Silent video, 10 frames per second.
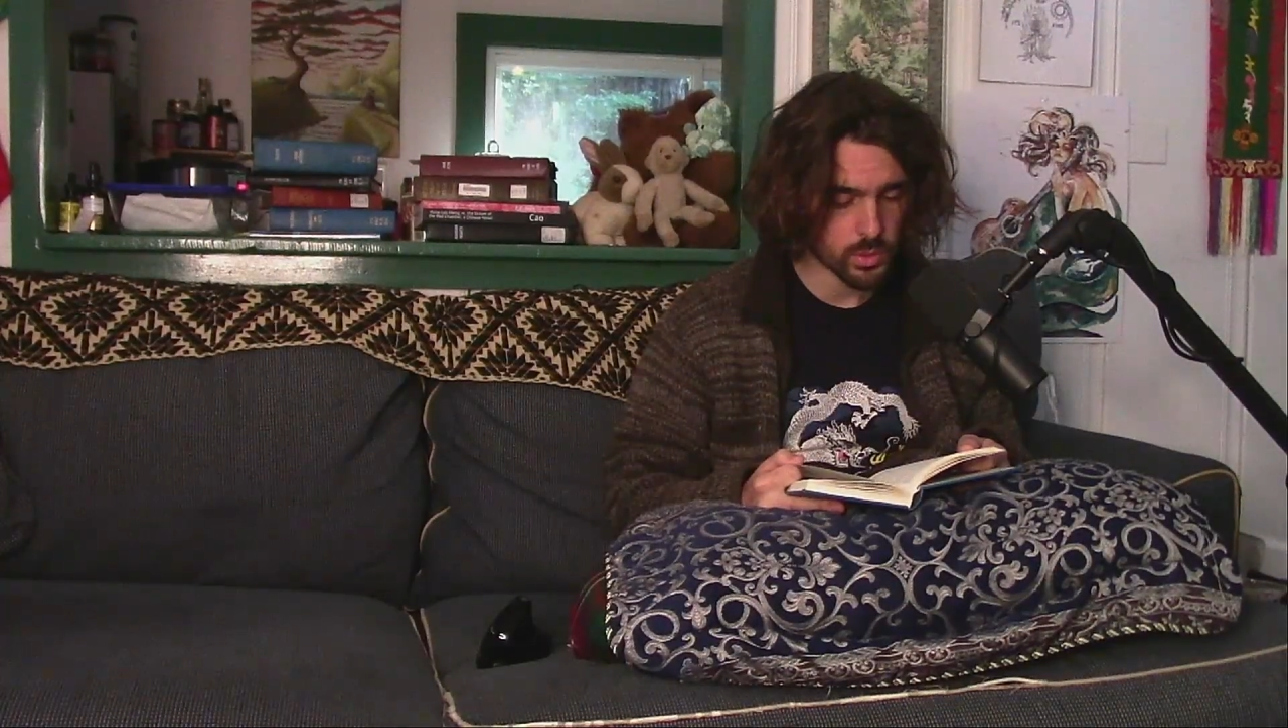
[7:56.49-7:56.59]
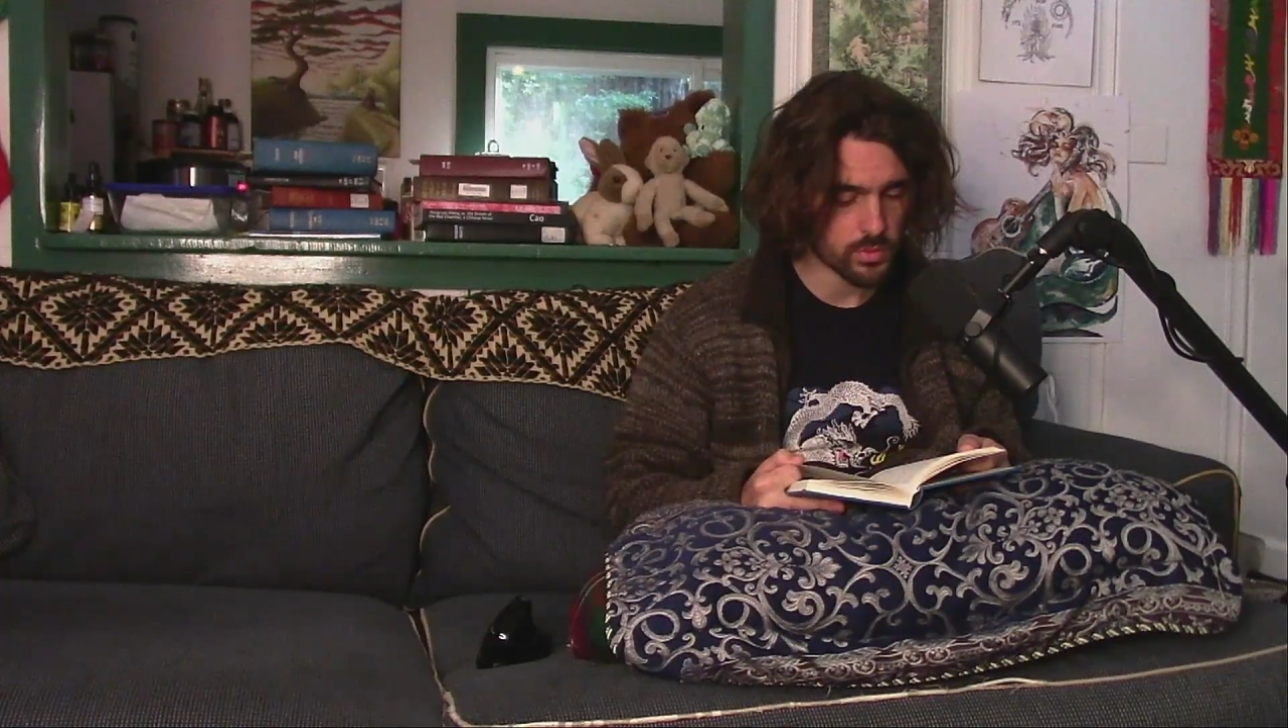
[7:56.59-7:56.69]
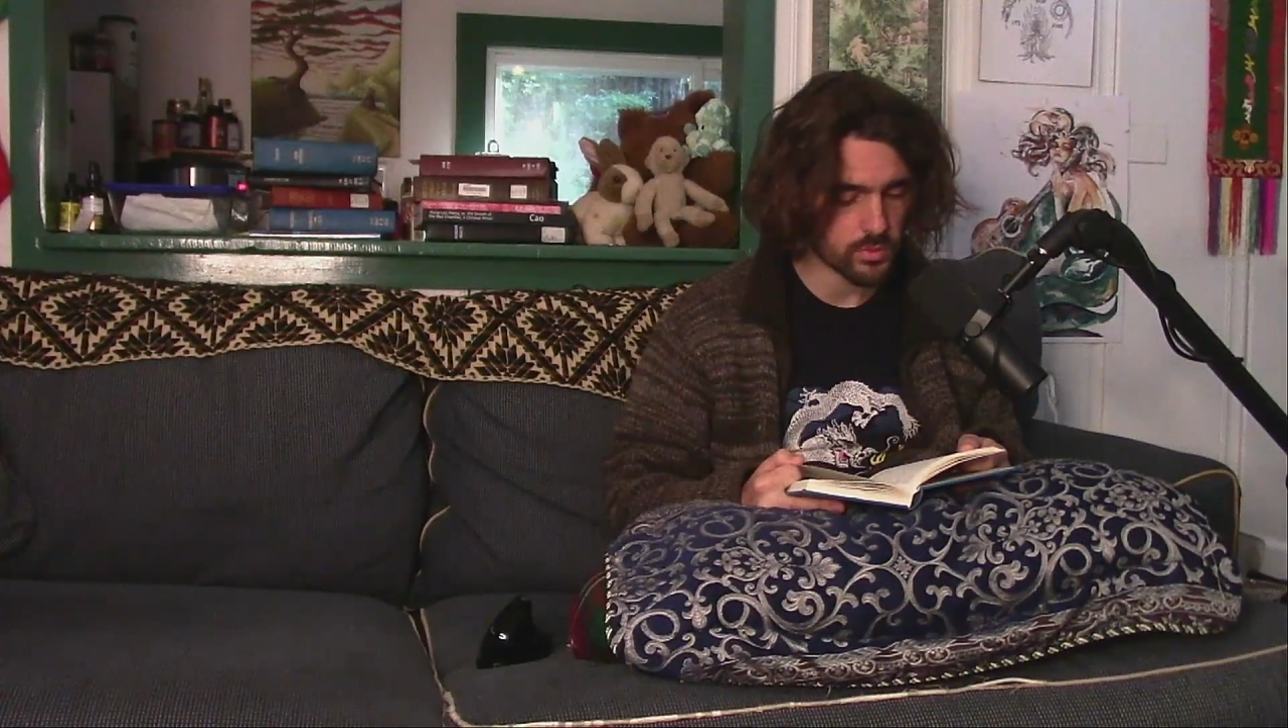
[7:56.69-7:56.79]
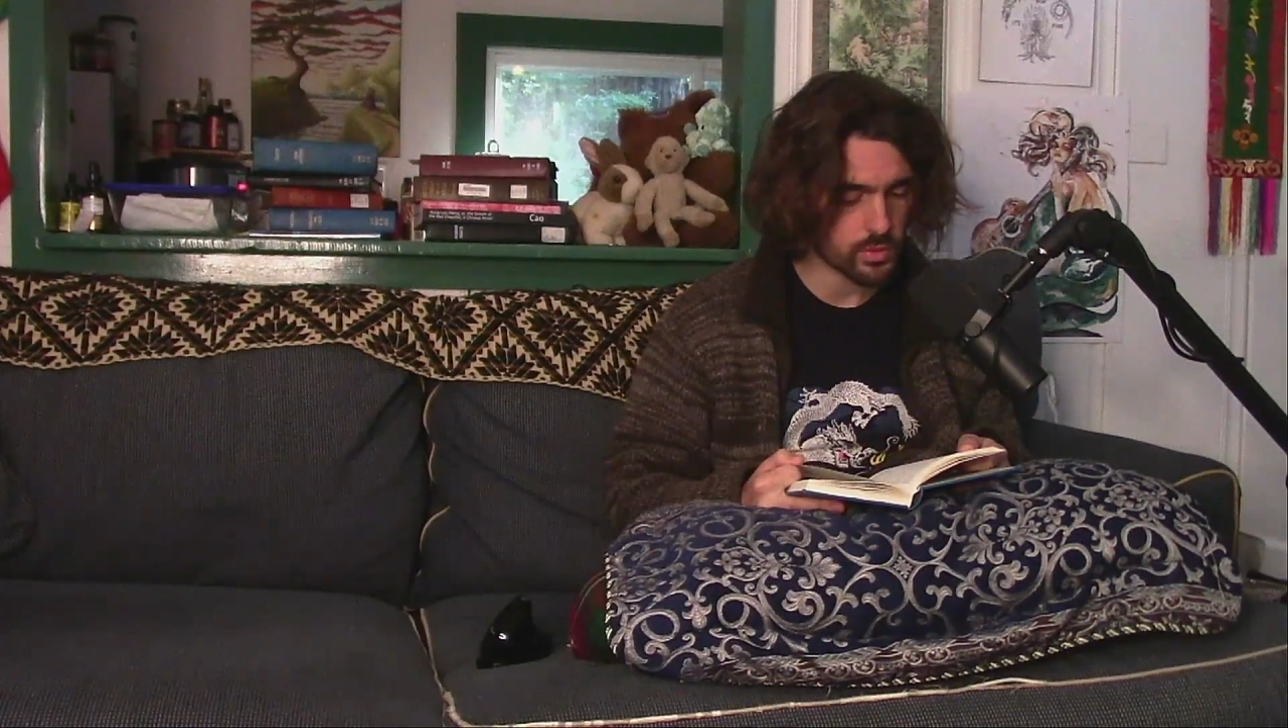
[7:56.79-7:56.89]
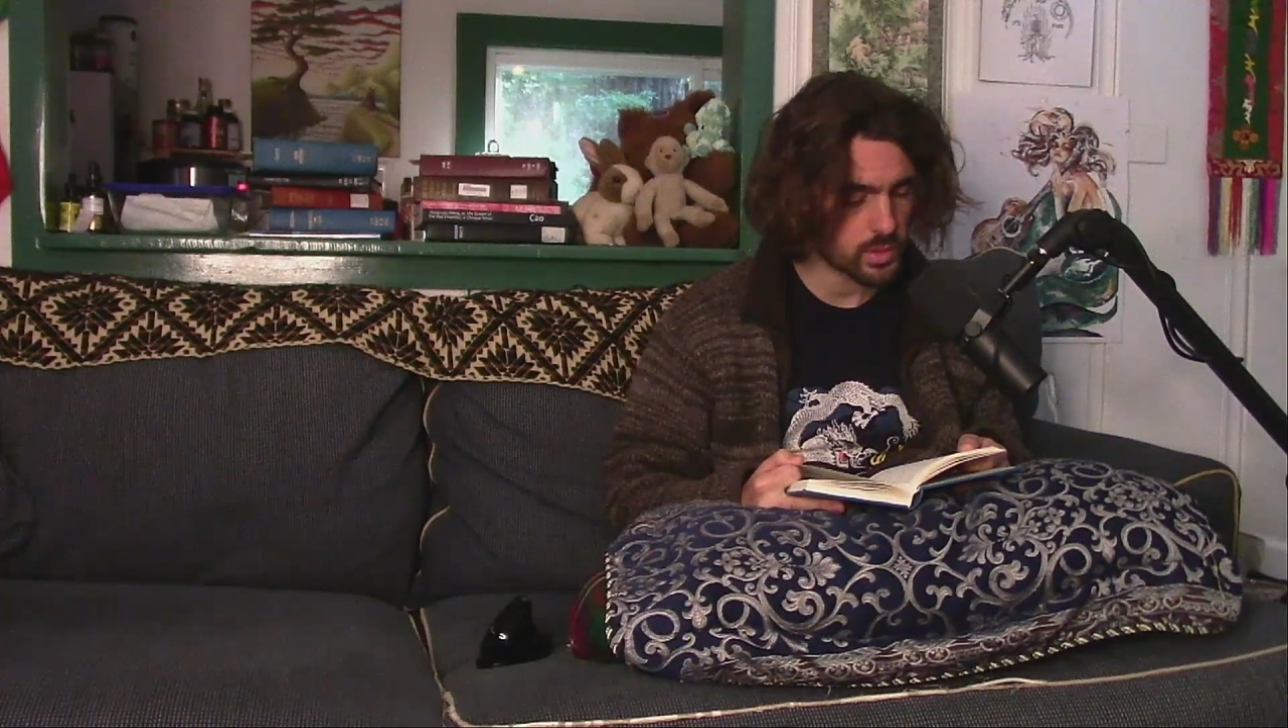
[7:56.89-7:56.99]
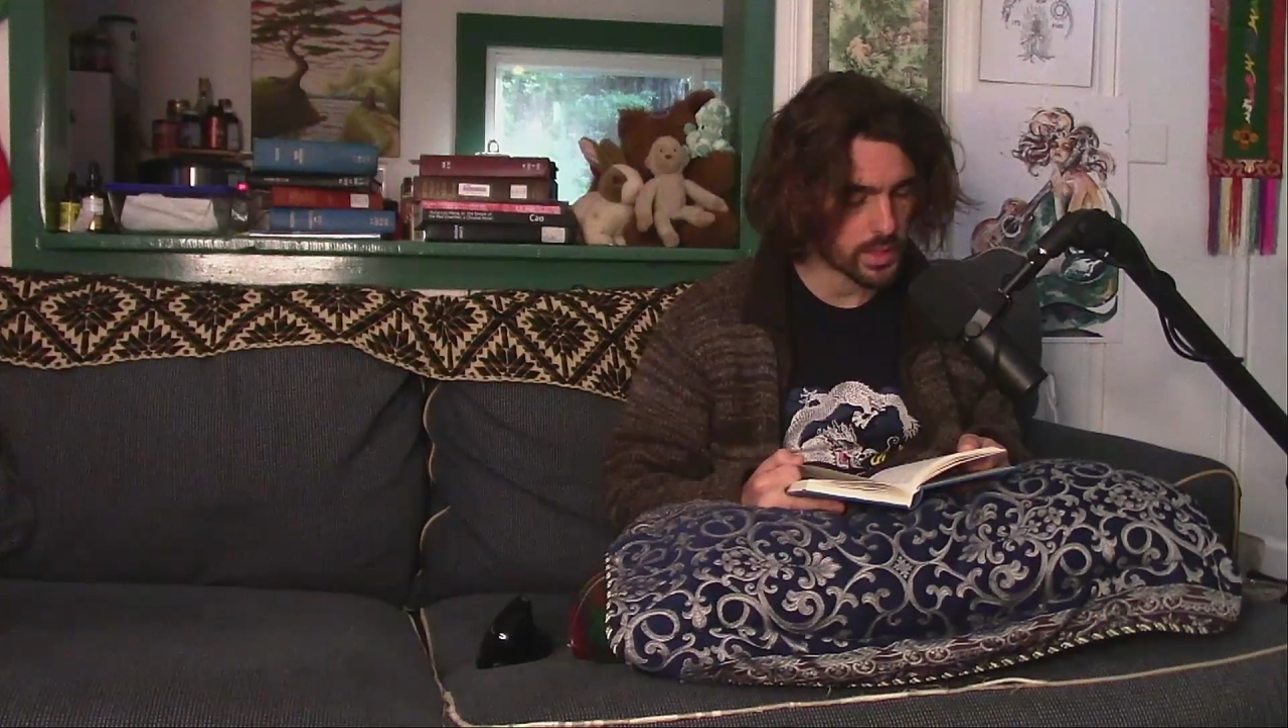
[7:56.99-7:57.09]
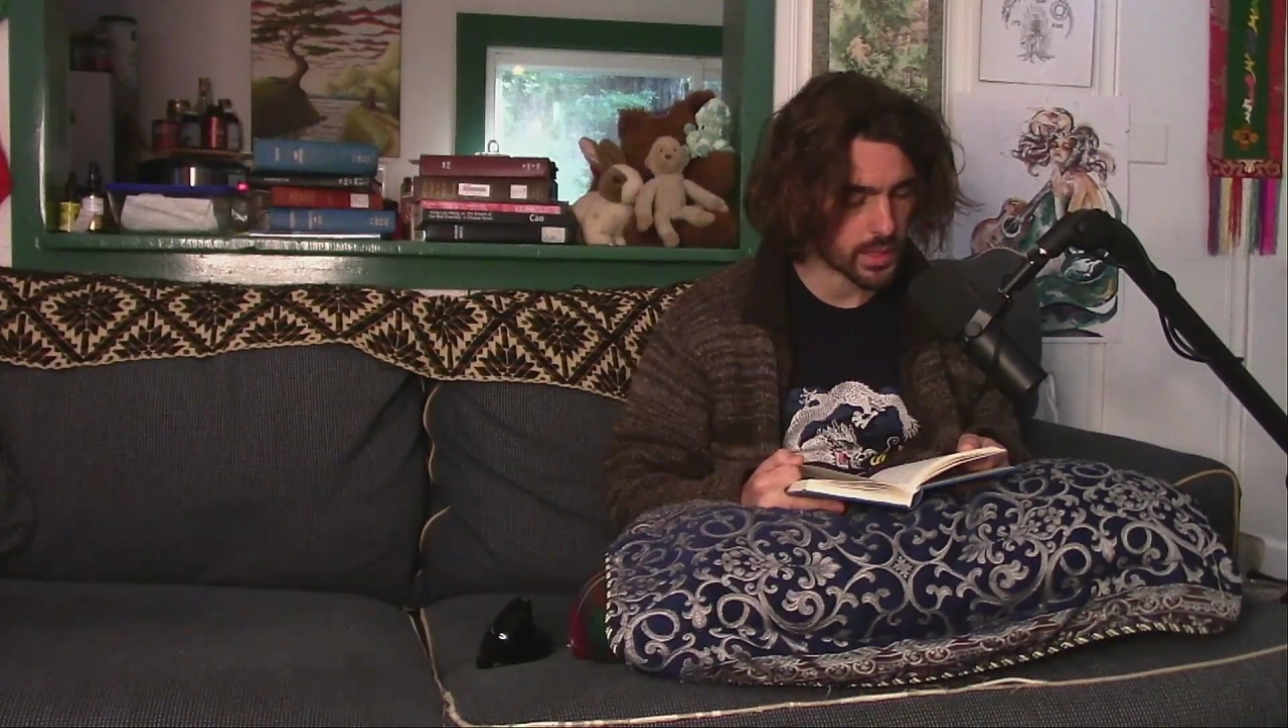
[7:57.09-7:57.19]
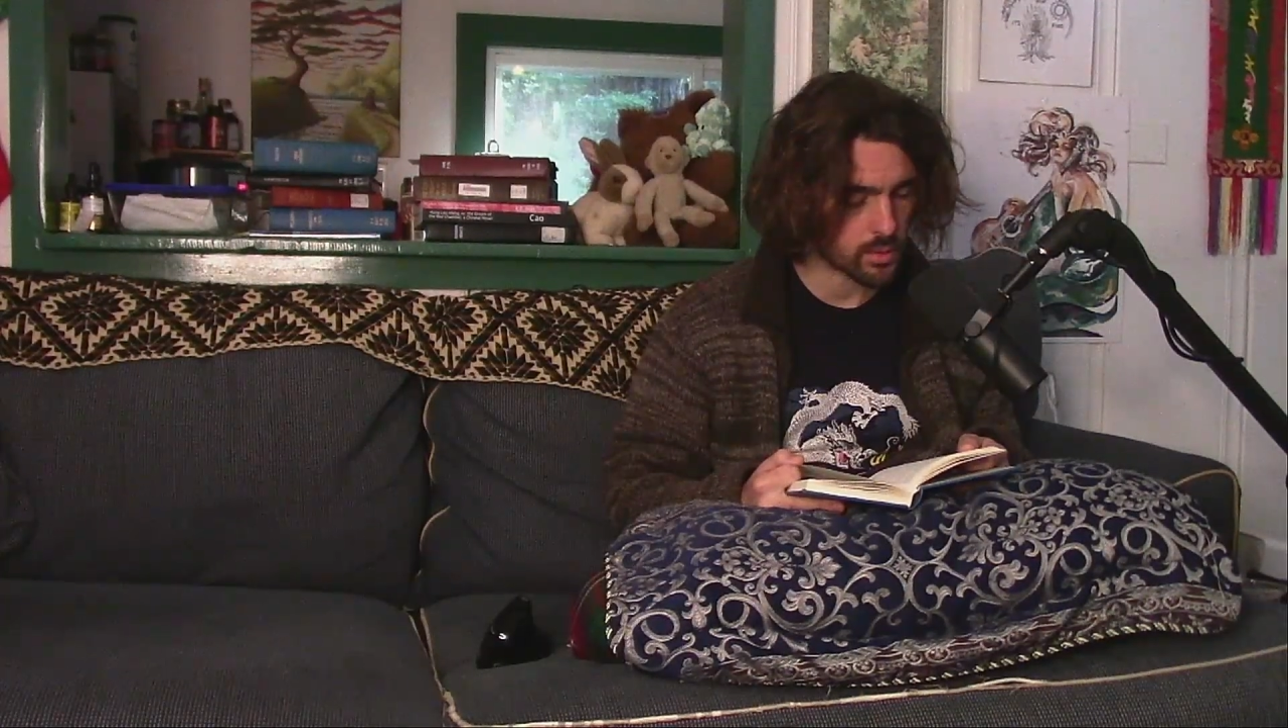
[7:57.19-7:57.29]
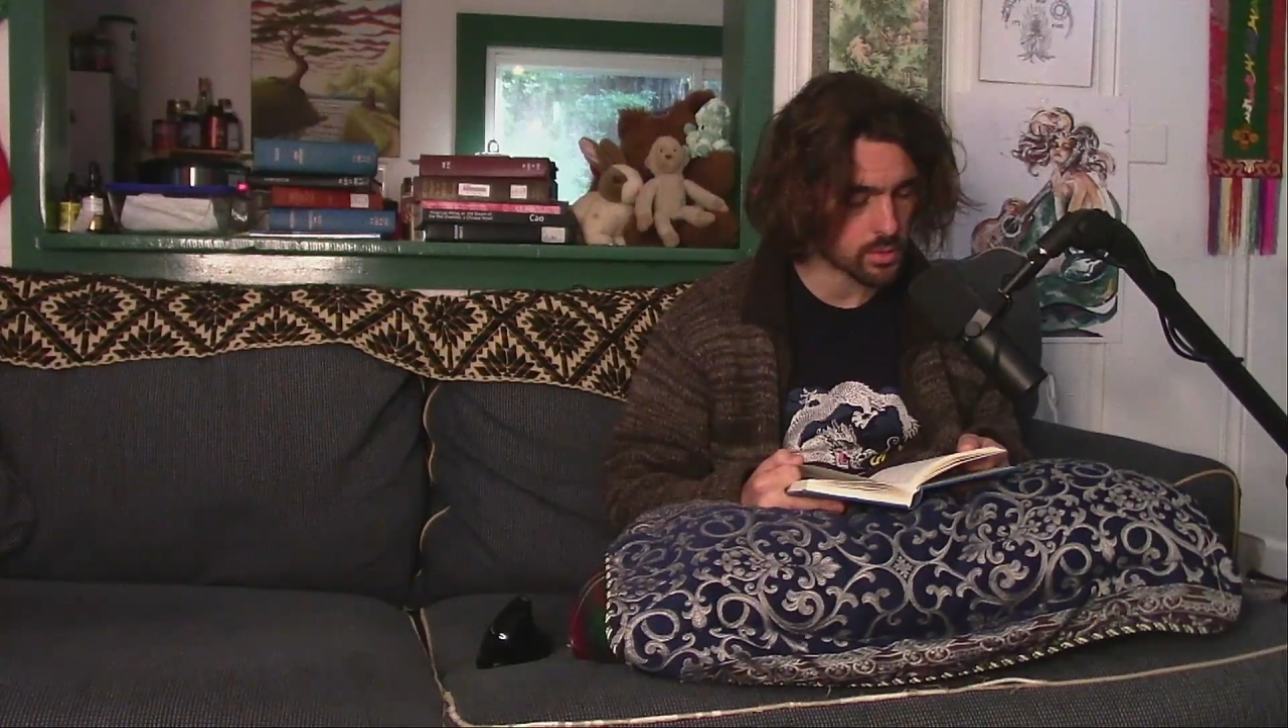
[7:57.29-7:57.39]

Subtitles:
full account